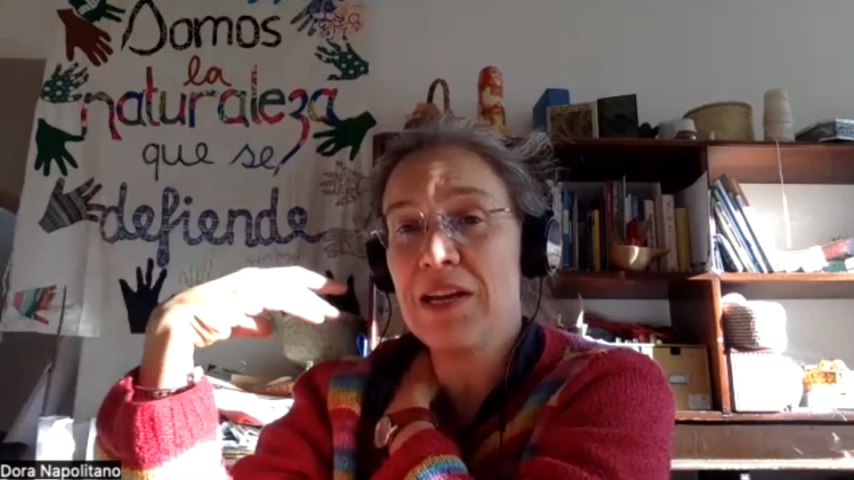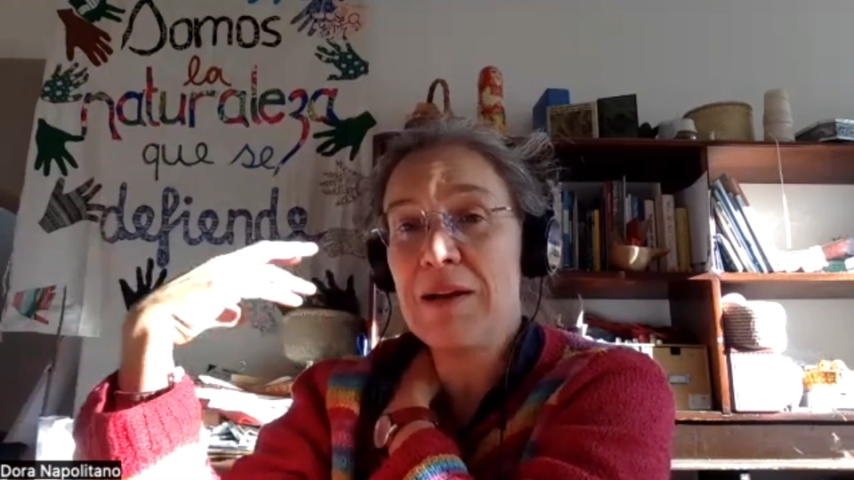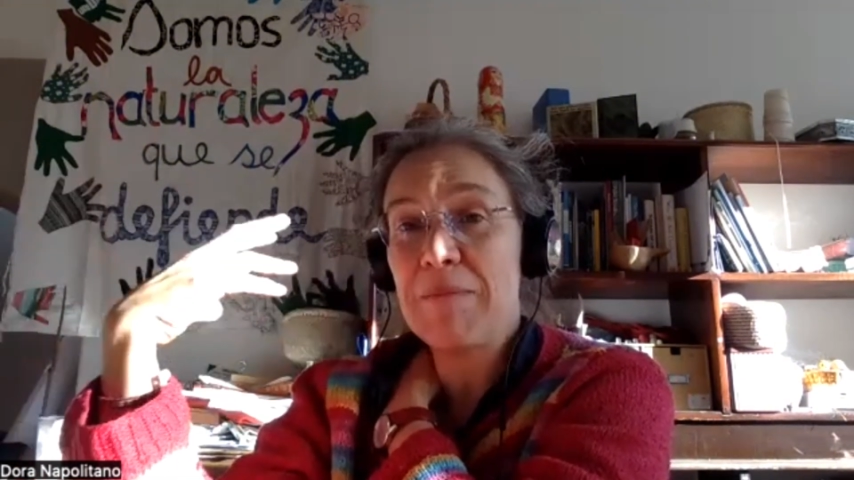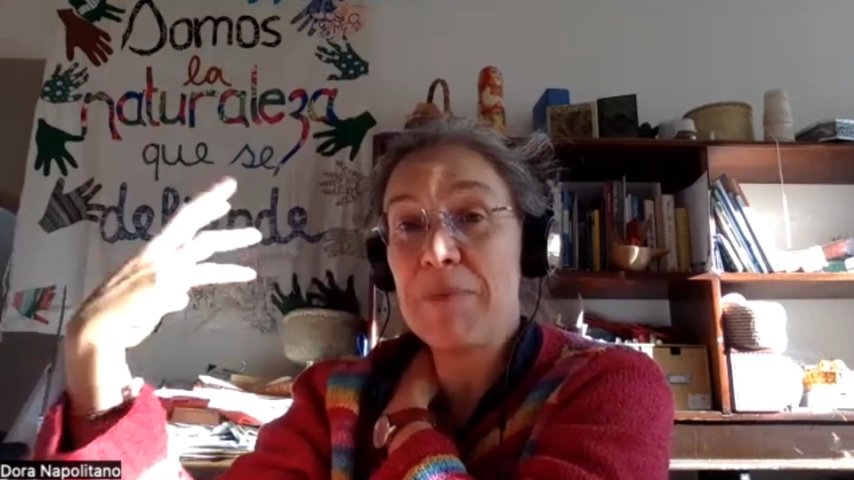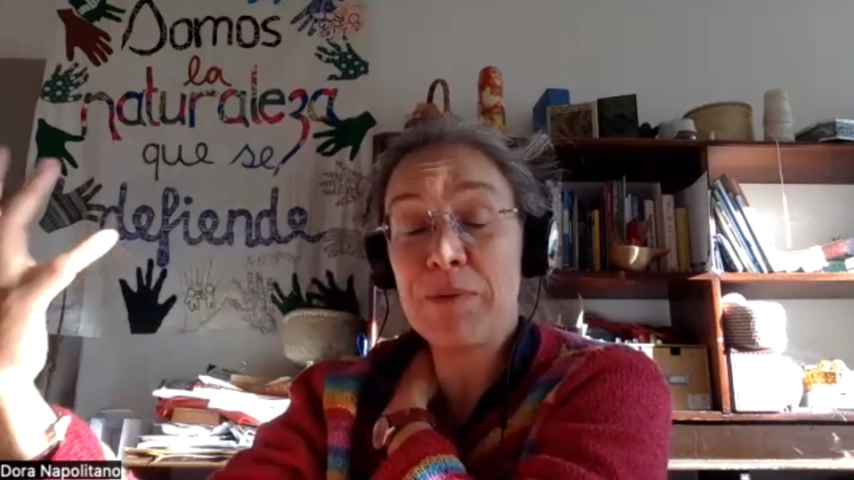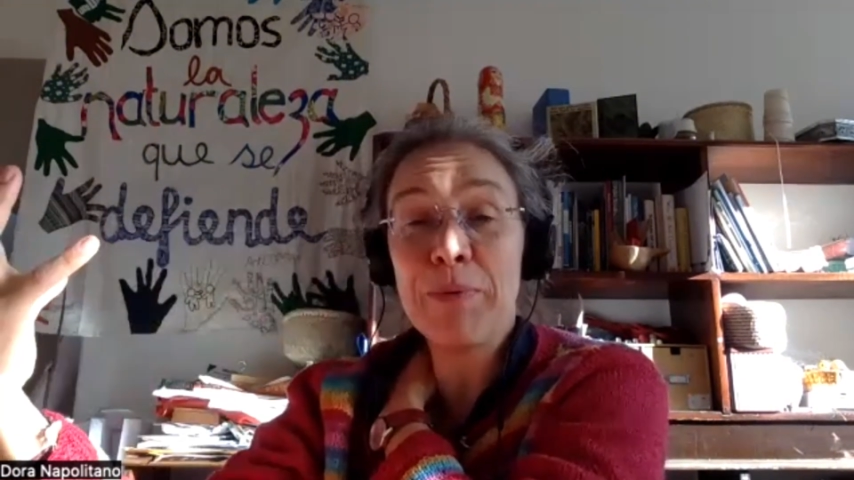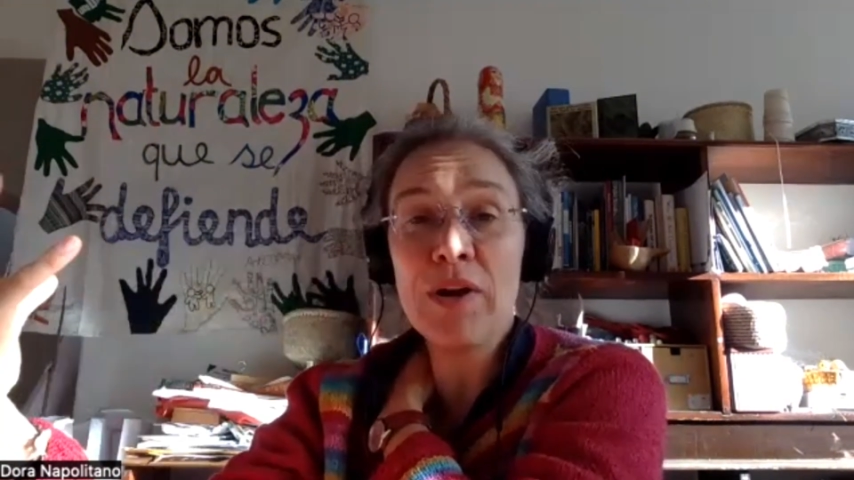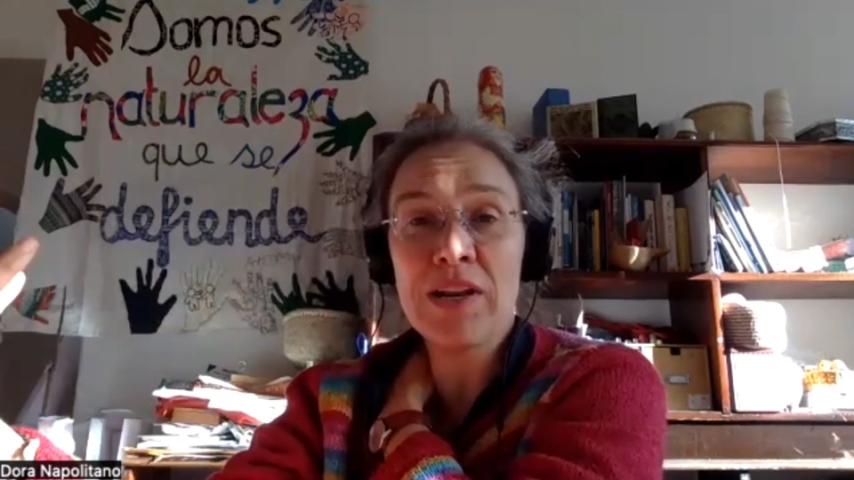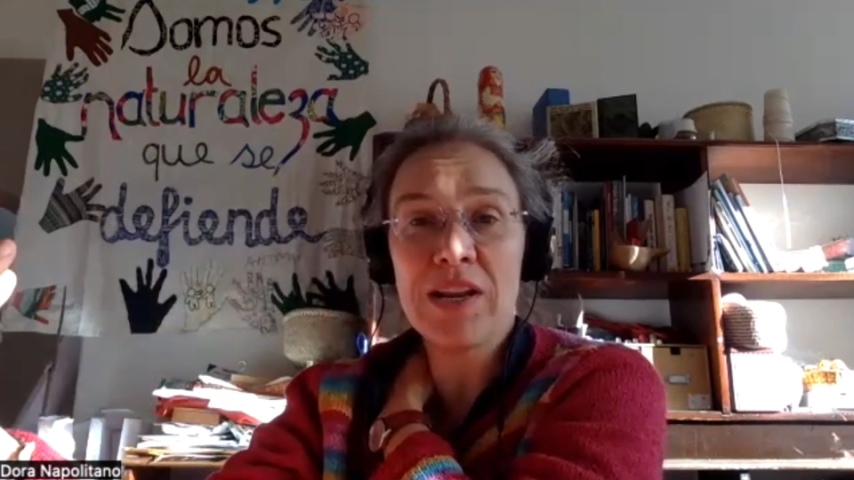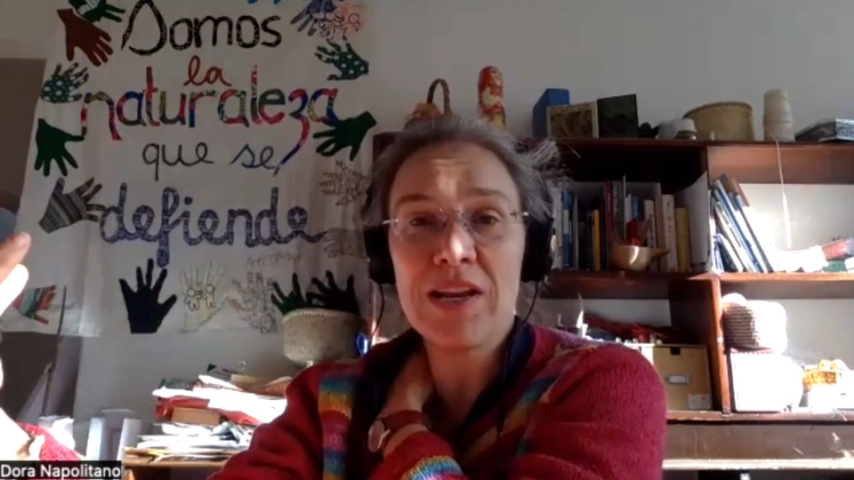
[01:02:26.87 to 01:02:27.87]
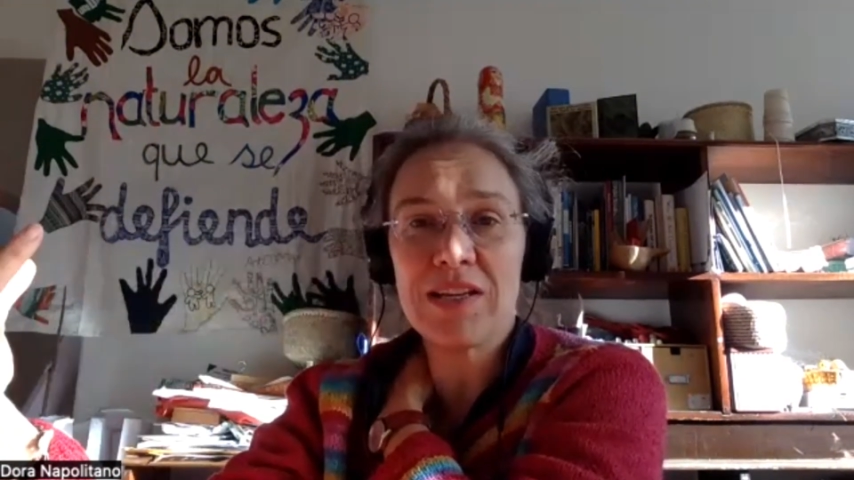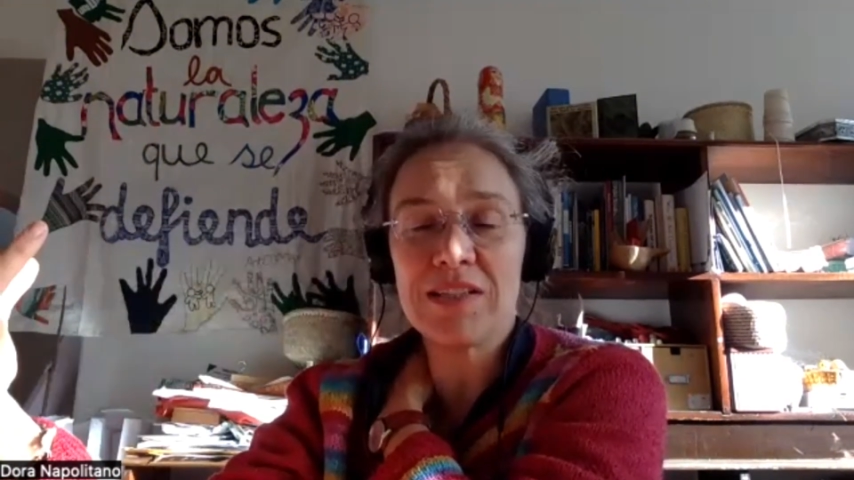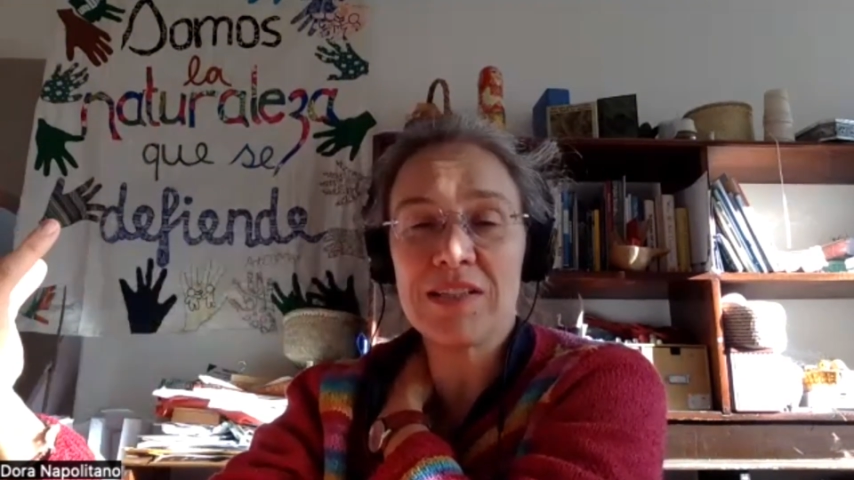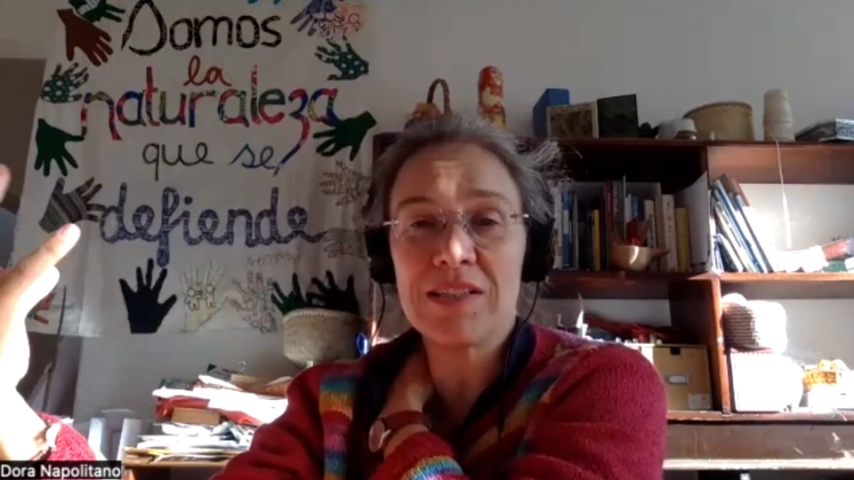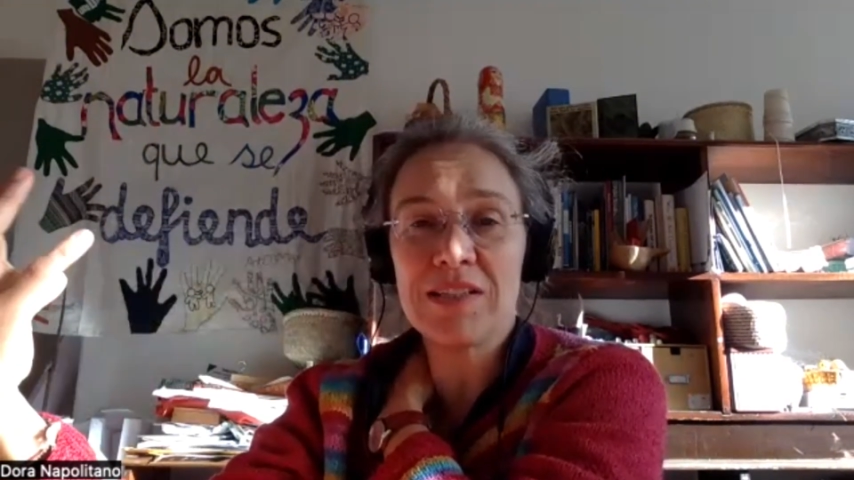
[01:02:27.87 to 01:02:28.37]
But the point
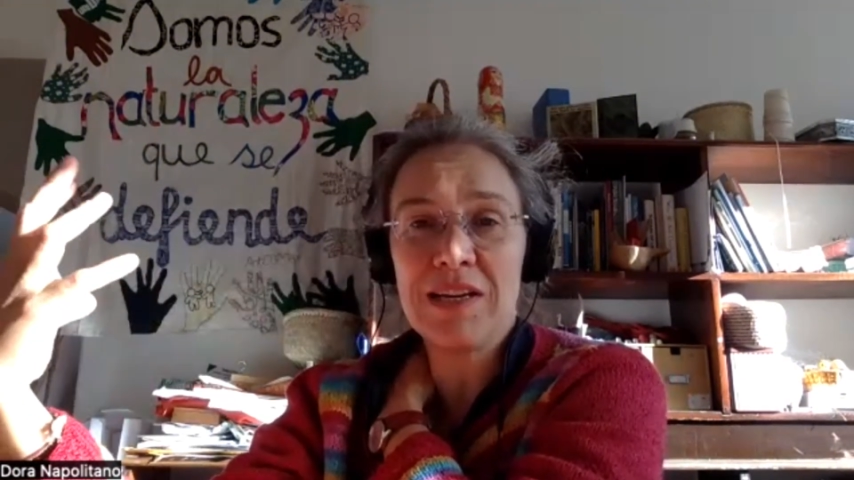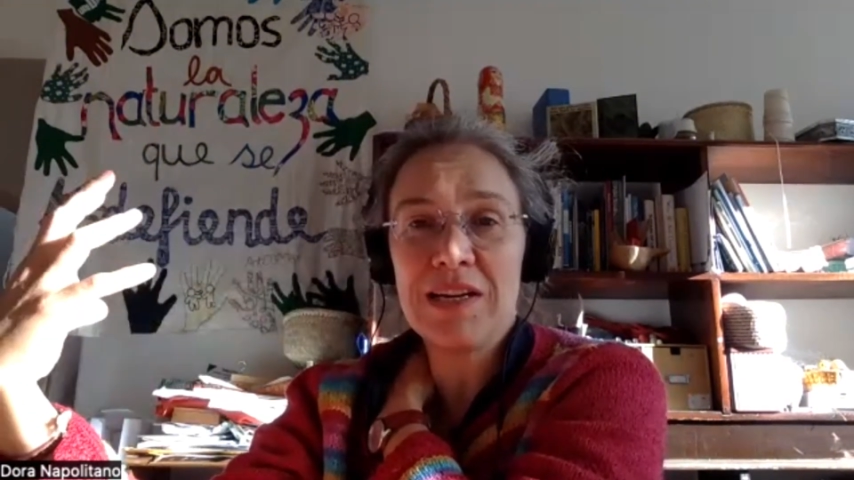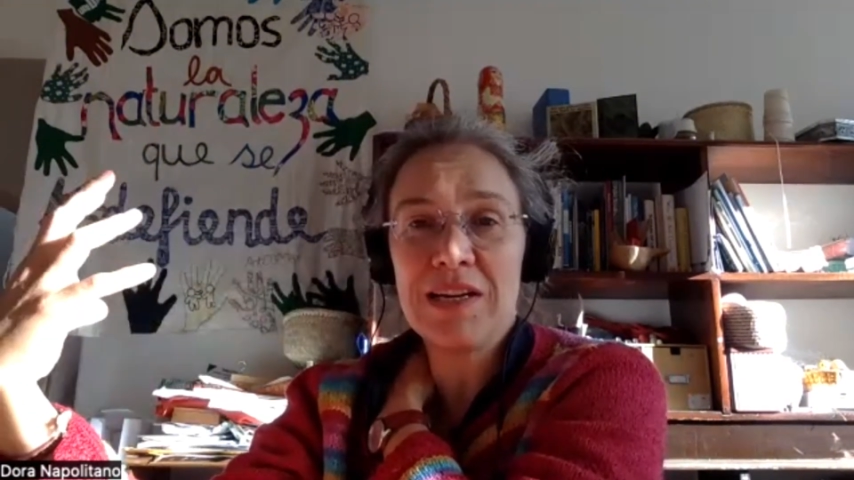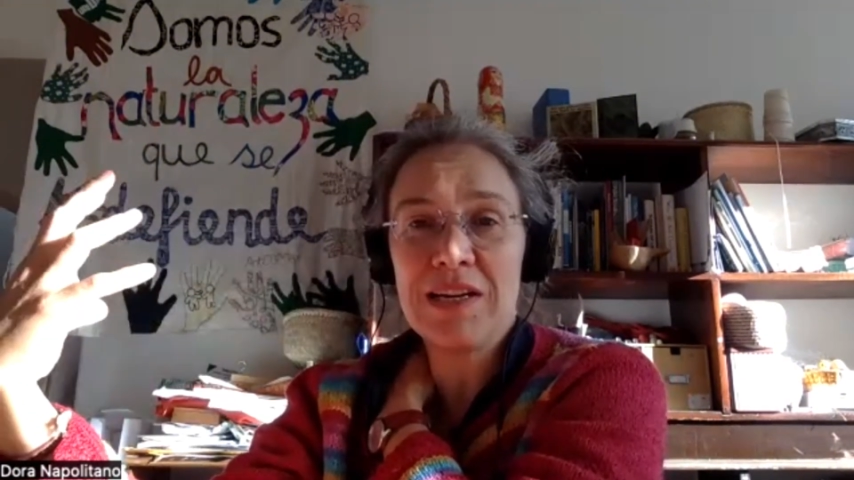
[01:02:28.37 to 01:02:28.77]
is that